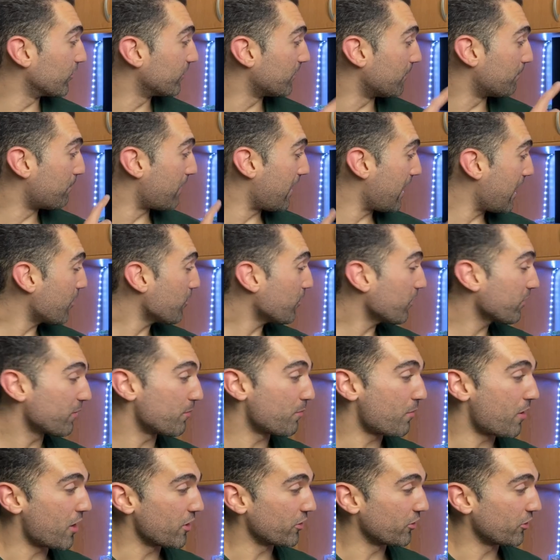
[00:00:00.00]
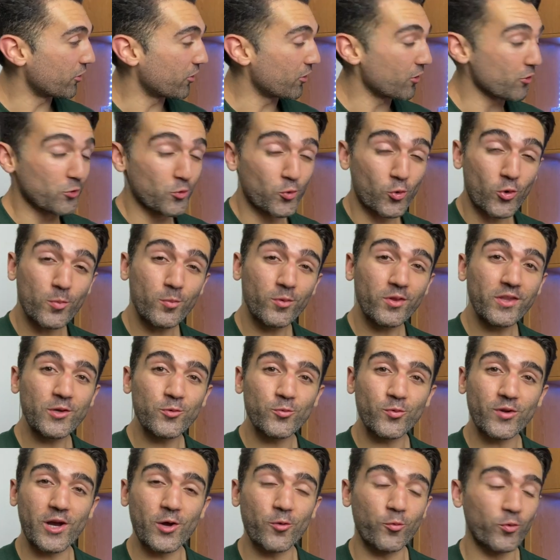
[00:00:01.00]
to power the monitor, normally
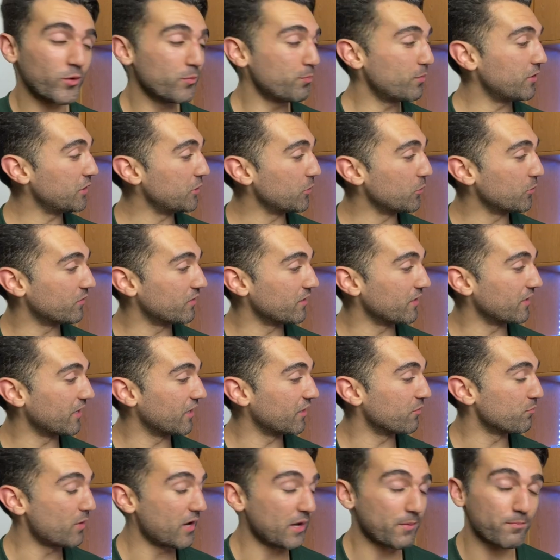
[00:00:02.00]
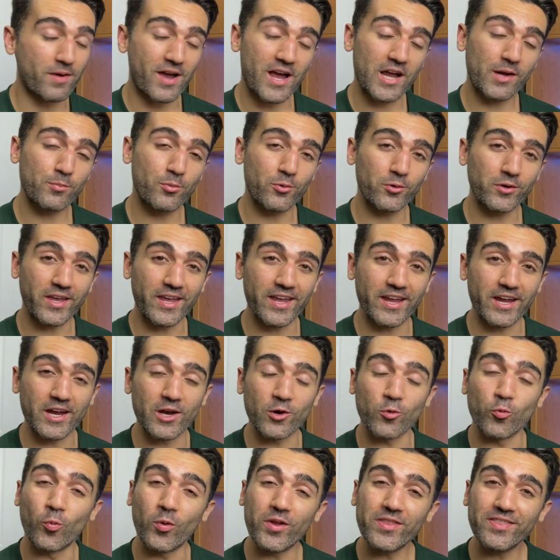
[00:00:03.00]
what I would be using is my MacBook
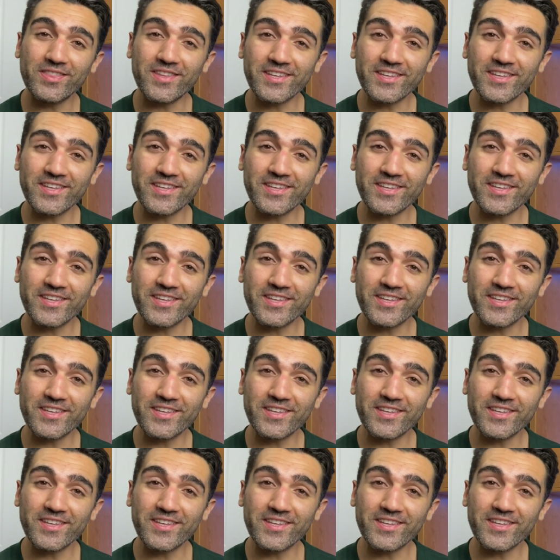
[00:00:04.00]
Air with